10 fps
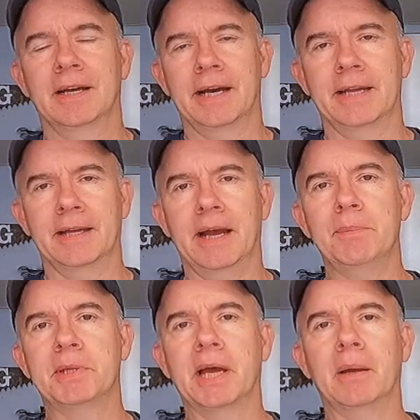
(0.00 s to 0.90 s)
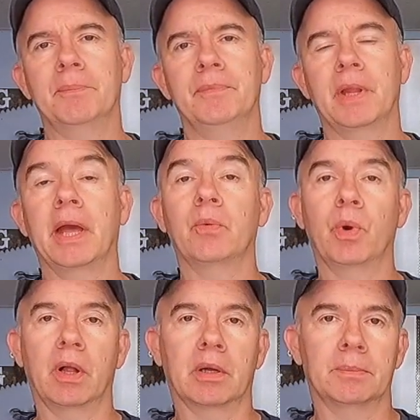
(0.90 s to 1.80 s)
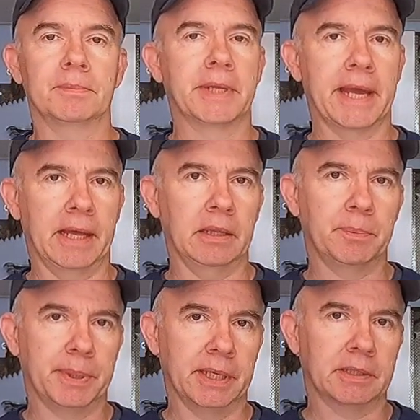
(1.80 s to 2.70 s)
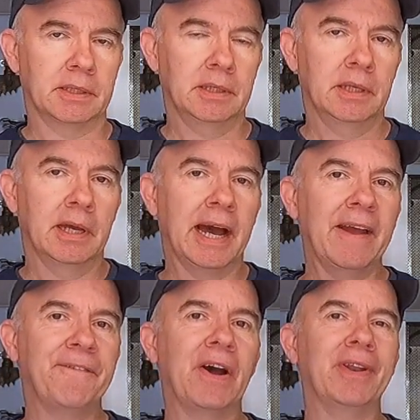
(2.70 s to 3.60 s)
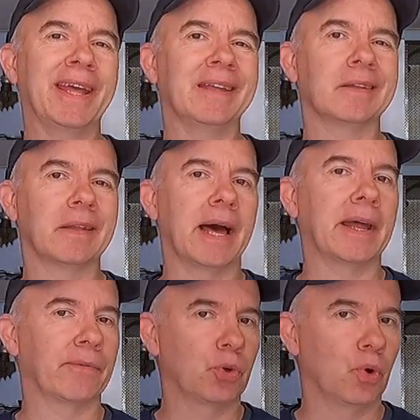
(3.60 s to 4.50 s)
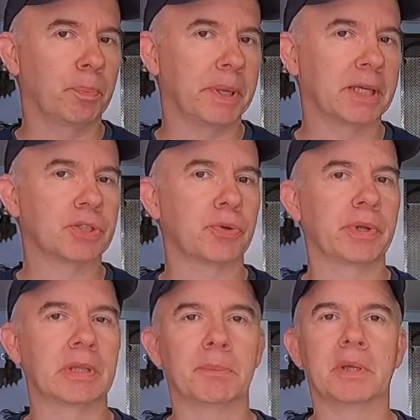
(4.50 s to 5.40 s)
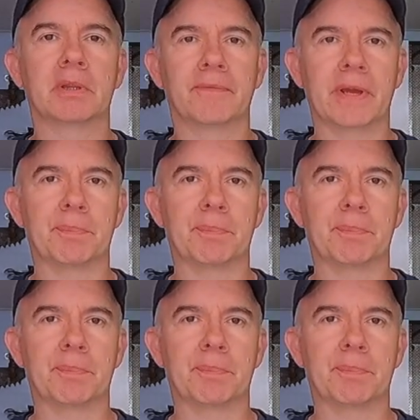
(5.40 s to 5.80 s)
Hi, I'm Tom, and welcome to Alley Picked. I found a lot of cool picks during the month of